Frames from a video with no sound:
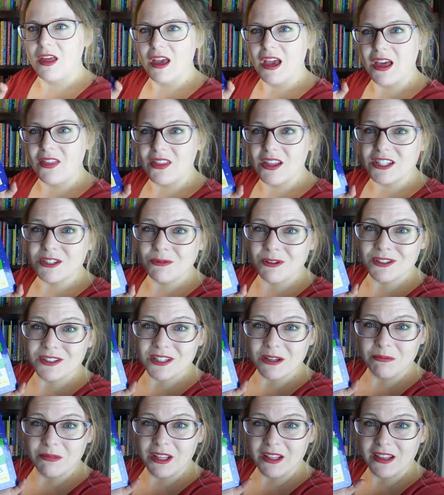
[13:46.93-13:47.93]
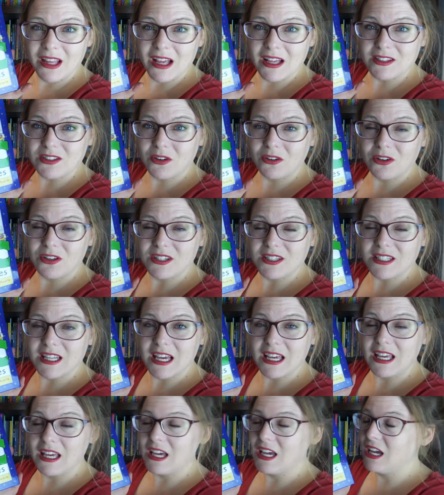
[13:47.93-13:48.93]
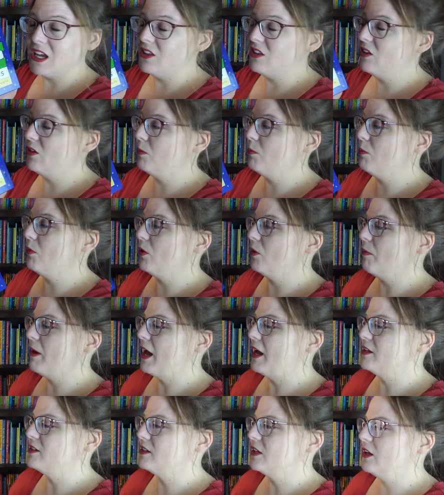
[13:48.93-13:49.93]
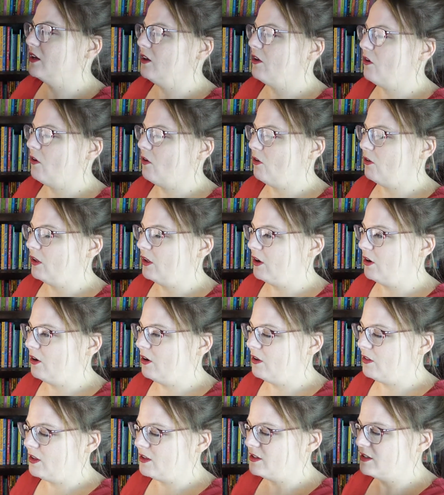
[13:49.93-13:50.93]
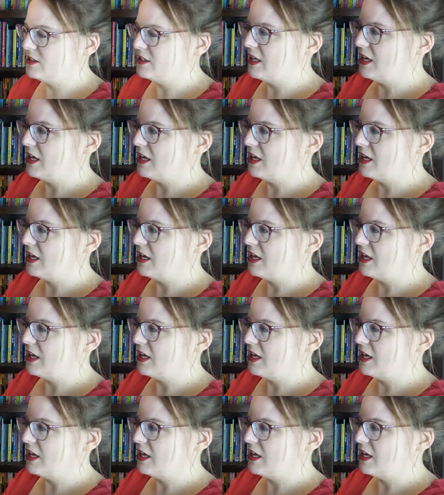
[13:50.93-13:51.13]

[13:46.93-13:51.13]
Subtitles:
And this one's something that's going to stay in the book basket all year, and this is the